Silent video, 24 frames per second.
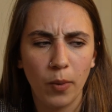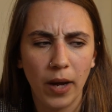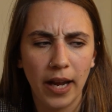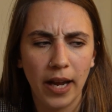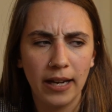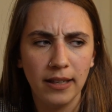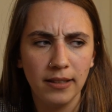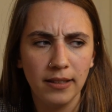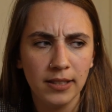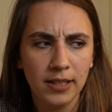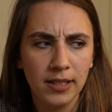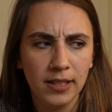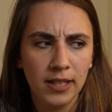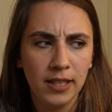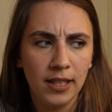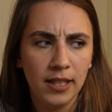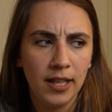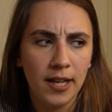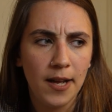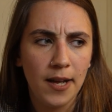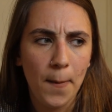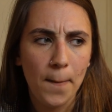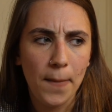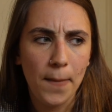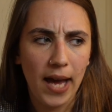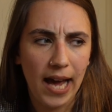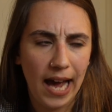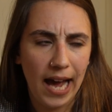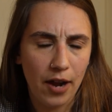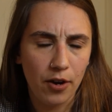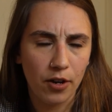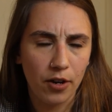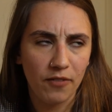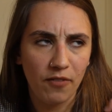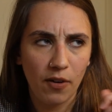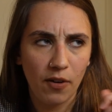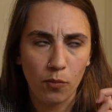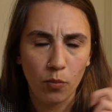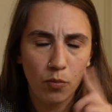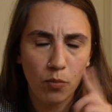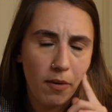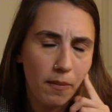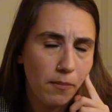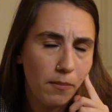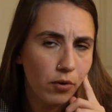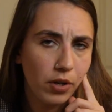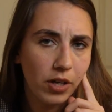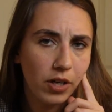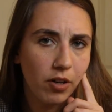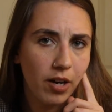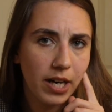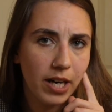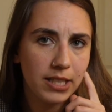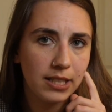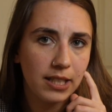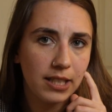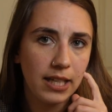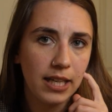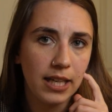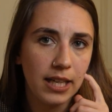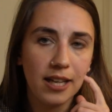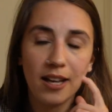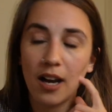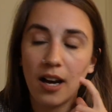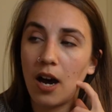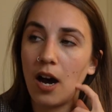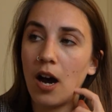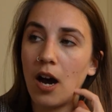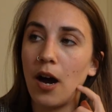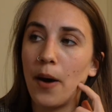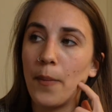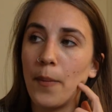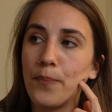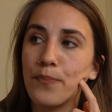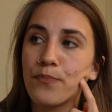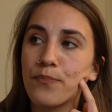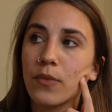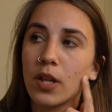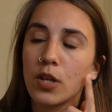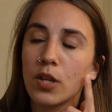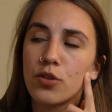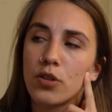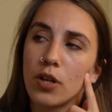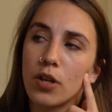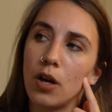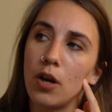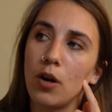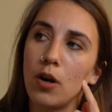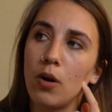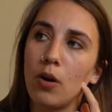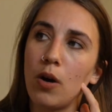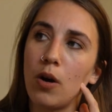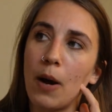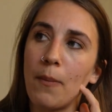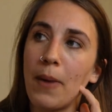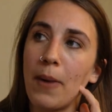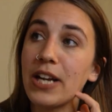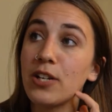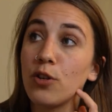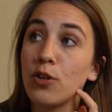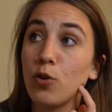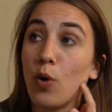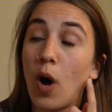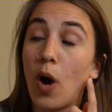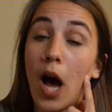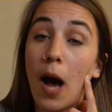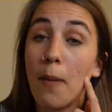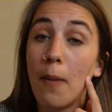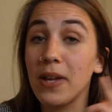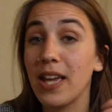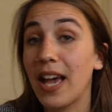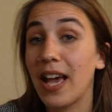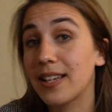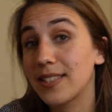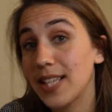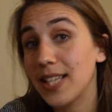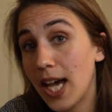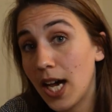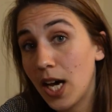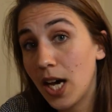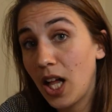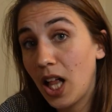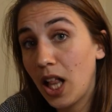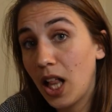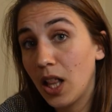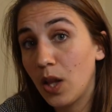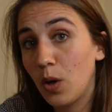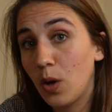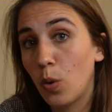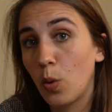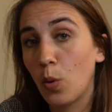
weight pattern if I'm remembering correctly. So I might do Hobby XL